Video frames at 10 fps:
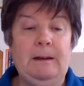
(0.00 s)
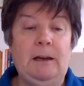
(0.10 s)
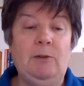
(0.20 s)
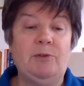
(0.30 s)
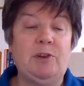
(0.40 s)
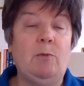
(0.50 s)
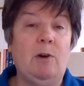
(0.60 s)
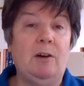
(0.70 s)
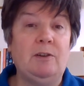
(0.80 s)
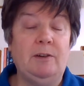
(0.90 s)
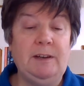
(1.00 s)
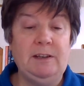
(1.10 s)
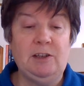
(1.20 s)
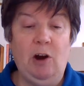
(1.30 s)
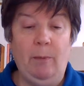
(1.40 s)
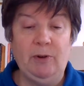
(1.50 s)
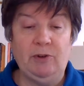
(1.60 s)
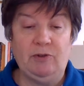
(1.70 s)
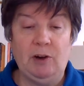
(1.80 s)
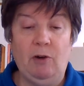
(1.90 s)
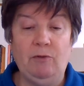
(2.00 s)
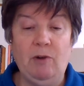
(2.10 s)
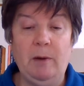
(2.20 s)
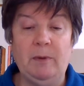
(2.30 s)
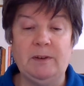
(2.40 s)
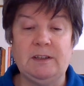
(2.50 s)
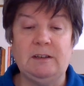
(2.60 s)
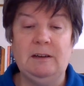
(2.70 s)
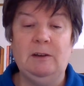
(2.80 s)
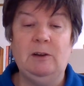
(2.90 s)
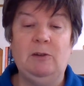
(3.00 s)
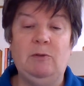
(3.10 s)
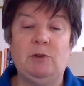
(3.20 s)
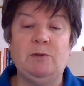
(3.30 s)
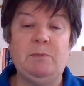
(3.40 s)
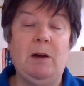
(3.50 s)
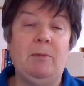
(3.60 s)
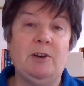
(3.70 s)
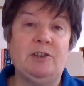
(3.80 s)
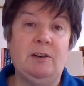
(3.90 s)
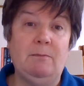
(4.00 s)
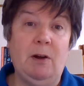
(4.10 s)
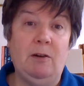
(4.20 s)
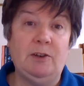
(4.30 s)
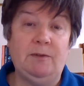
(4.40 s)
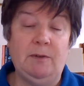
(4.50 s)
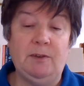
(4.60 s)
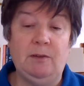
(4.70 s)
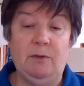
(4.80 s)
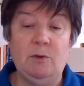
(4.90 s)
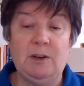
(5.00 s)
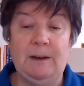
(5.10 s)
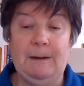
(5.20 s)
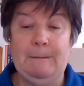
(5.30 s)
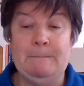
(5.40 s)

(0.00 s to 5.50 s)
He also worked on his commentary on Romans, which was published in March 1540.